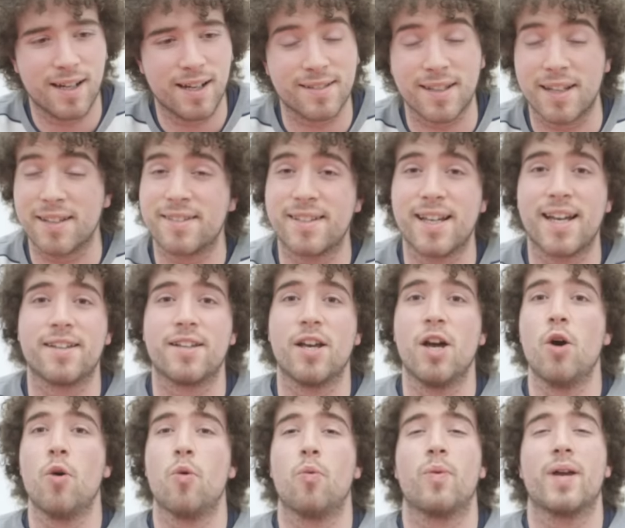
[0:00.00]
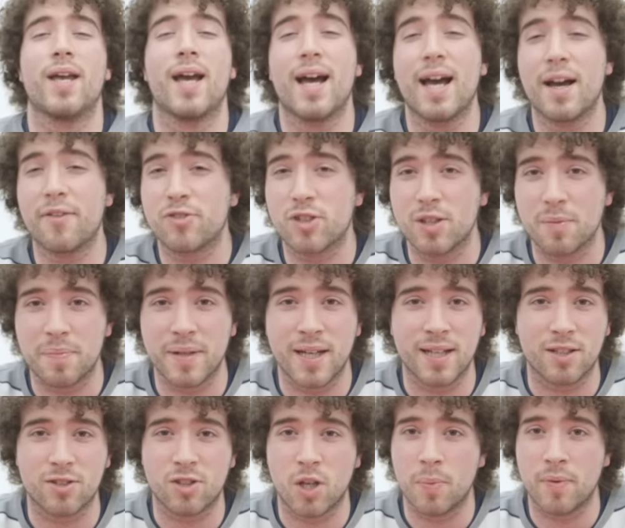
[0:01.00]
as I said, we have to be
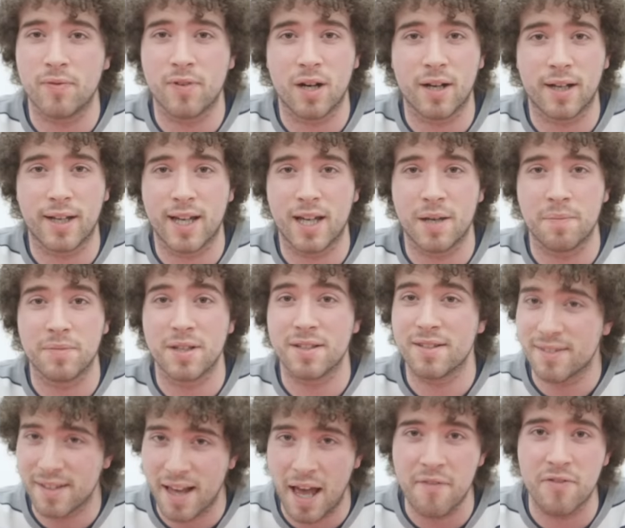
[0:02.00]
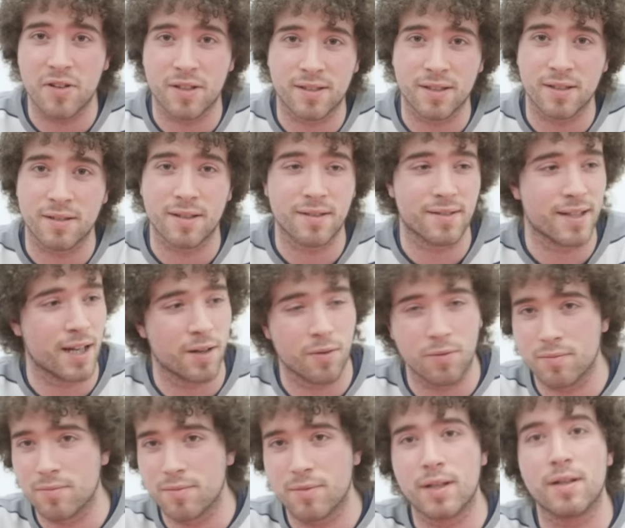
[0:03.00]
at the top of our game. This is Everton. the same
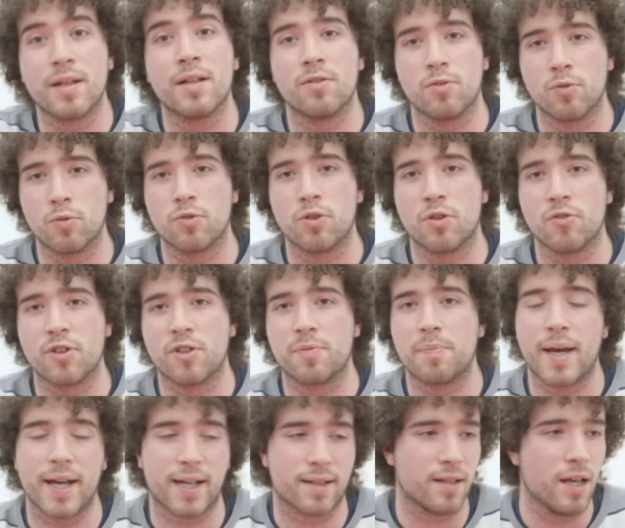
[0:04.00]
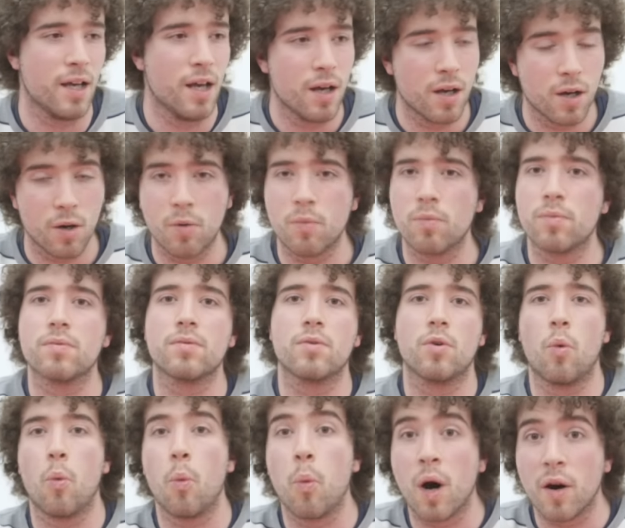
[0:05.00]
in all due respect,
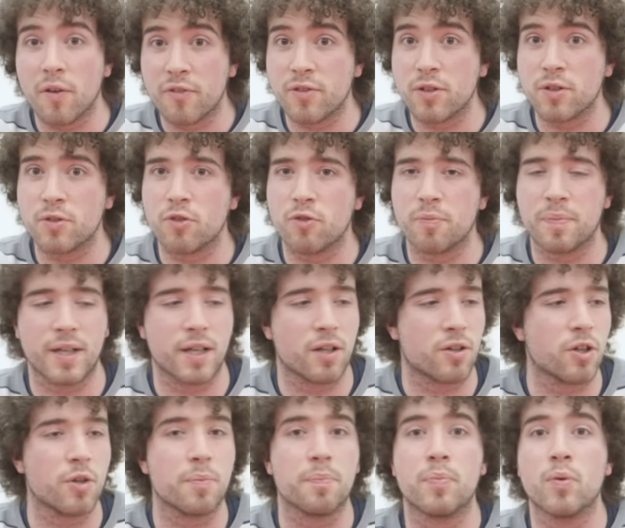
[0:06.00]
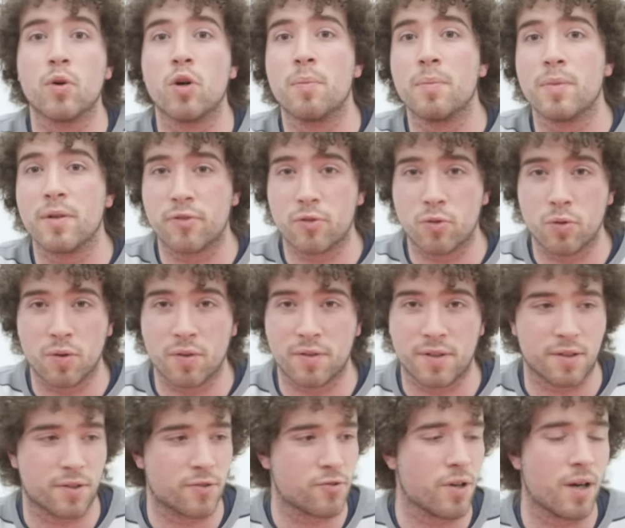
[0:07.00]
Watford have been good. Bournemouth
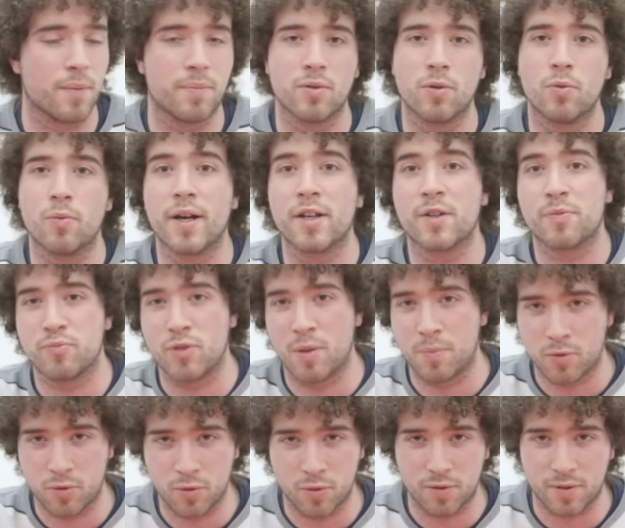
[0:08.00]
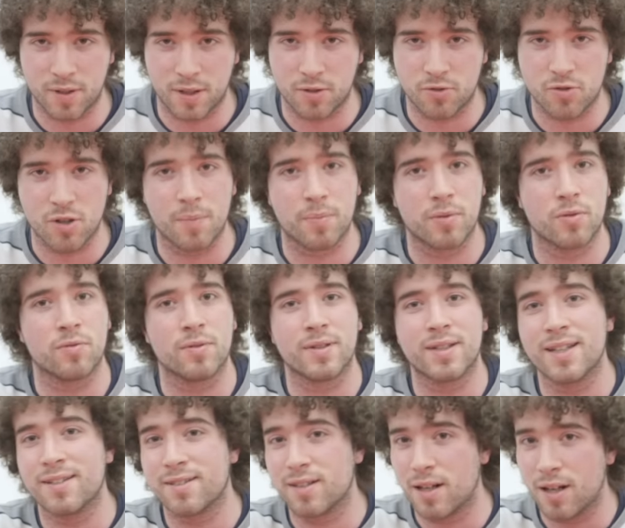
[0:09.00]
caused us trouble. West Brom caused us trouble. And
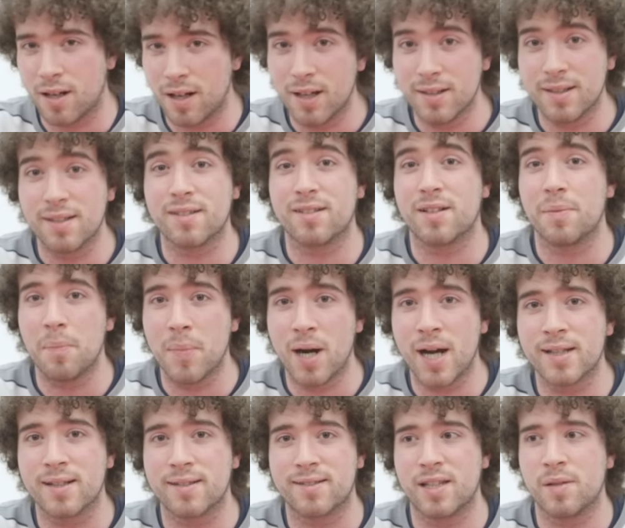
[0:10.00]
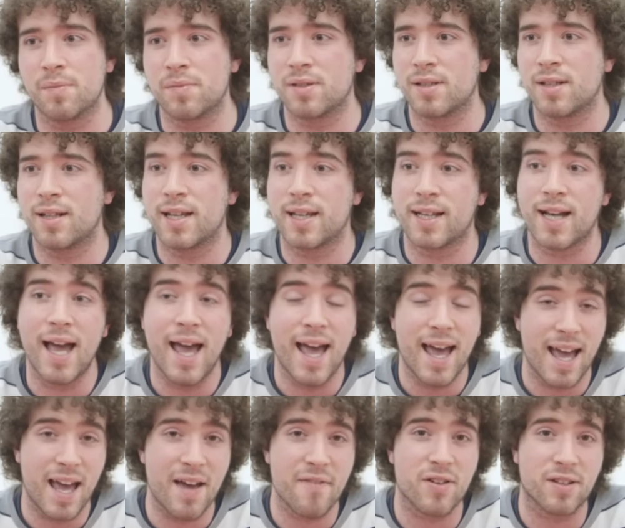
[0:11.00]
these are these are the minor teams in the league.
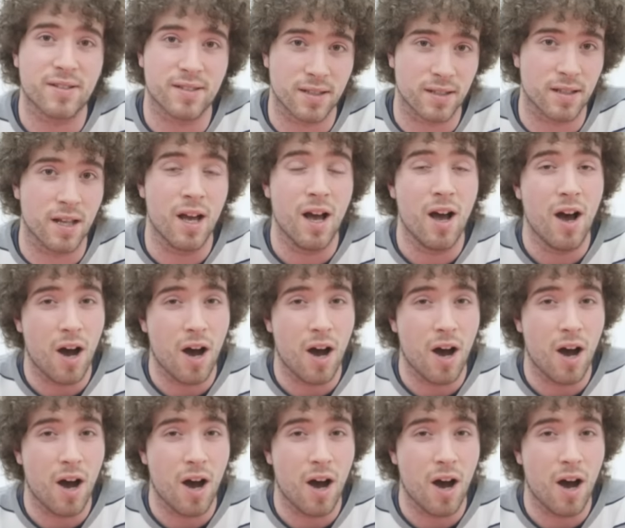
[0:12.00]
Everton